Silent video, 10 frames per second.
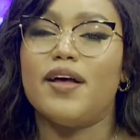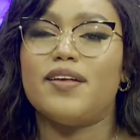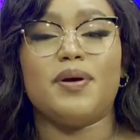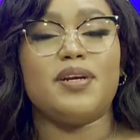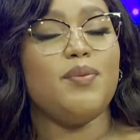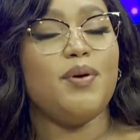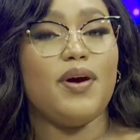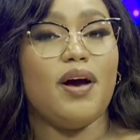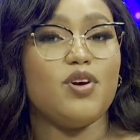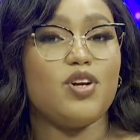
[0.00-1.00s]
especially when you
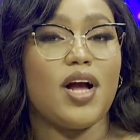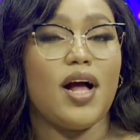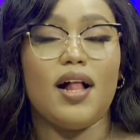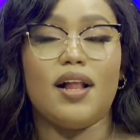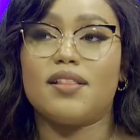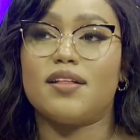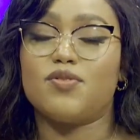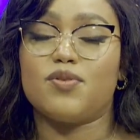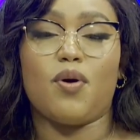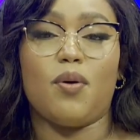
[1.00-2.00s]
have your child,
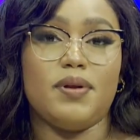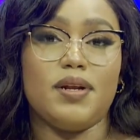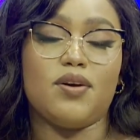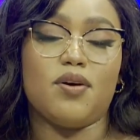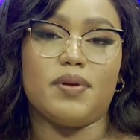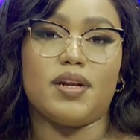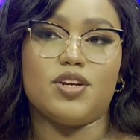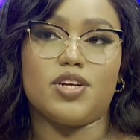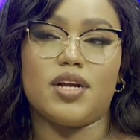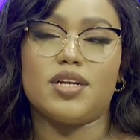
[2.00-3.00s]
things will completely
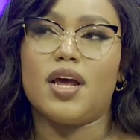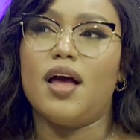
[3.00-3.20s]
change.